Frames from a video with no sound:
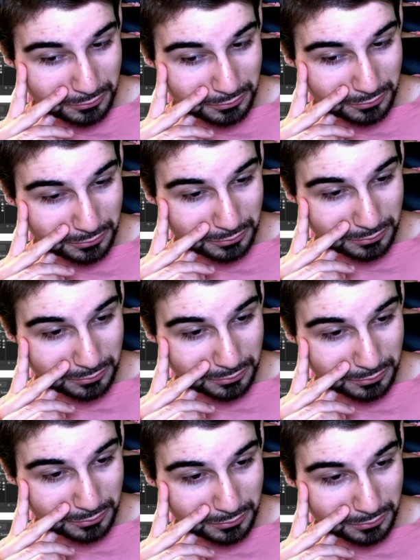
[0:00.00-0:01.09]

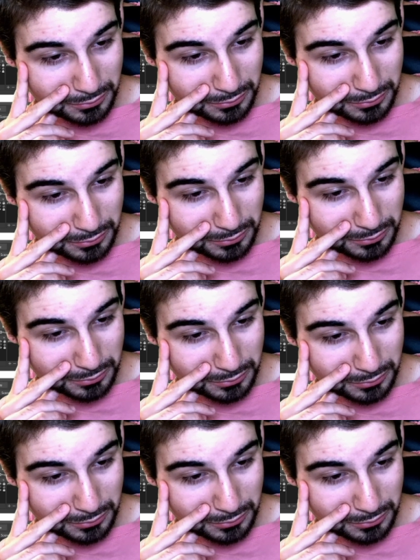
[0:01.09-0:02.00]
(no one is talking)